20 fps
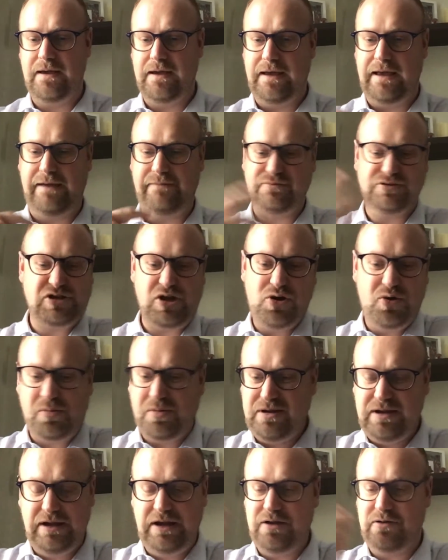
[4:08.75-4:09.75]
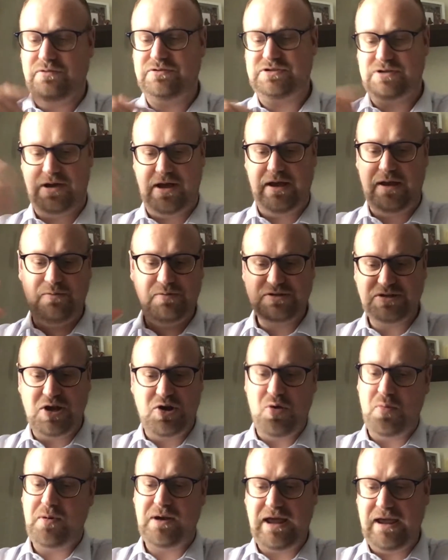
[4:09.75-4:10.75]
He was a nobody. He was a
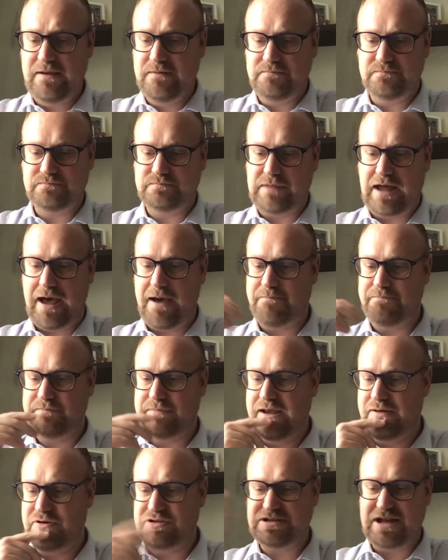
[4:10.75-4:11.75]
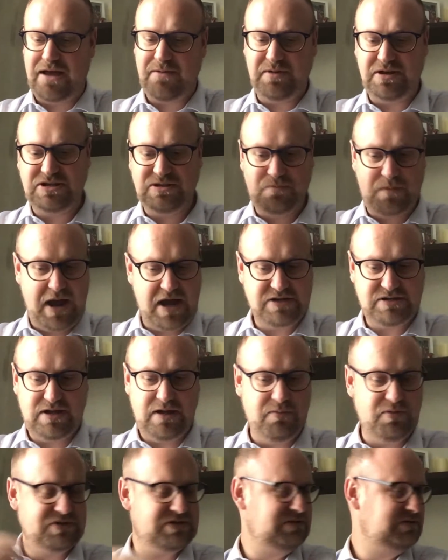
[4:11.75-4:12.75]
nobody. He wasn't anybody special. He
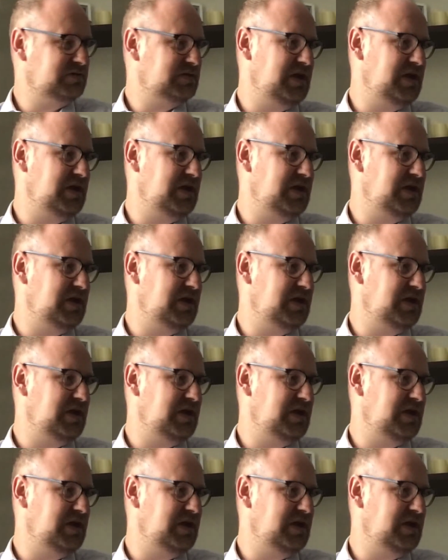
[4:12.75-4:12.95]
wasn't